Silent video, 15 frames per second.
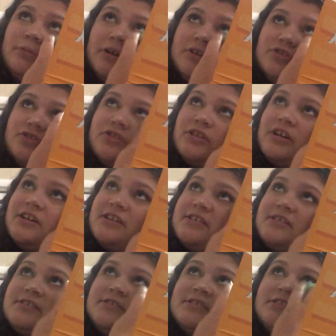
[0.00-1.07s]
which
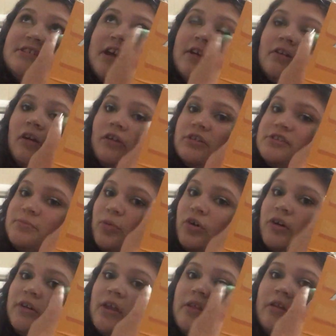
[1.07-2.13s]
is $10
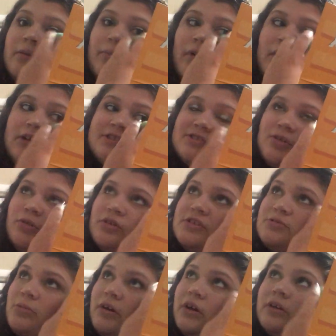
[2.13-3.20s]
more than the Bronze
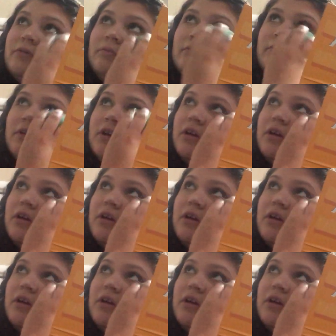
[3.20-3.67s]
Goals one